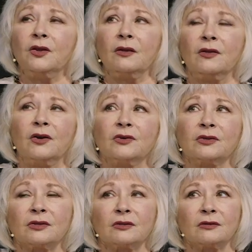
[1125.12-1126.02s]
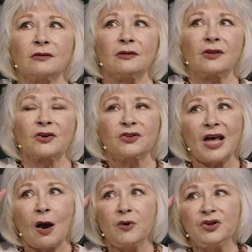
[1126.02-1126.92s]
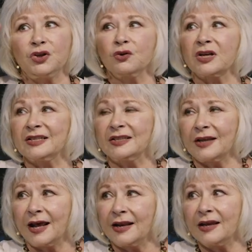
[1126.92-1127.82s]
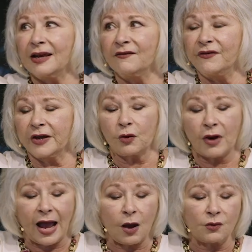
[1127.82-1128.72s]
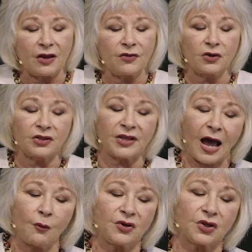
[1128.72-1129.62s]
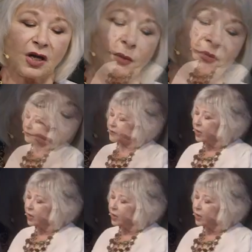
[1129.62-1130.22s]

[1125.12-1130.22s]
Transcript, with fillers: There's there's that which you can study and figure out, and there's that which comes from the